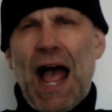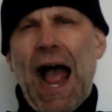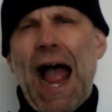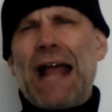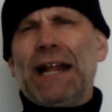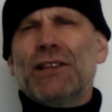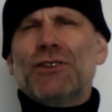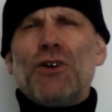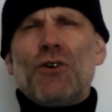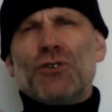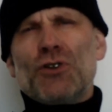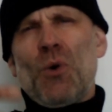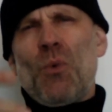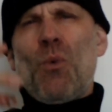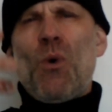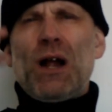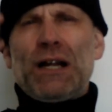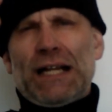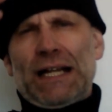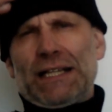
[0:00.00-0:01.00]
I don't
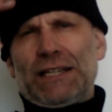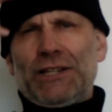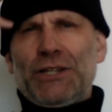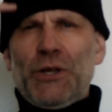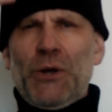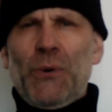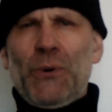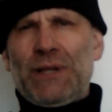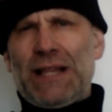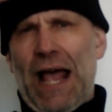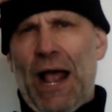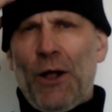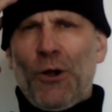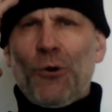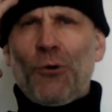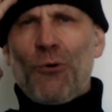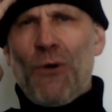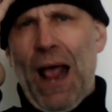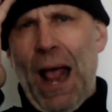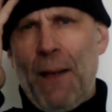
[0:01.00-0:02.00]
know what I'd do with
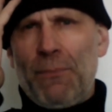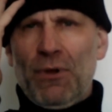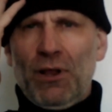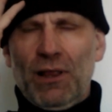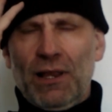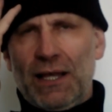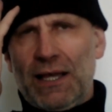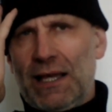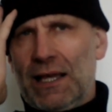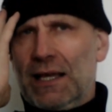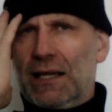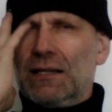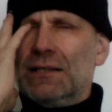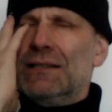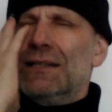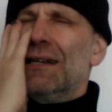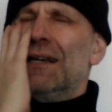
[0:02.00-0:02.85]
that Grammarly.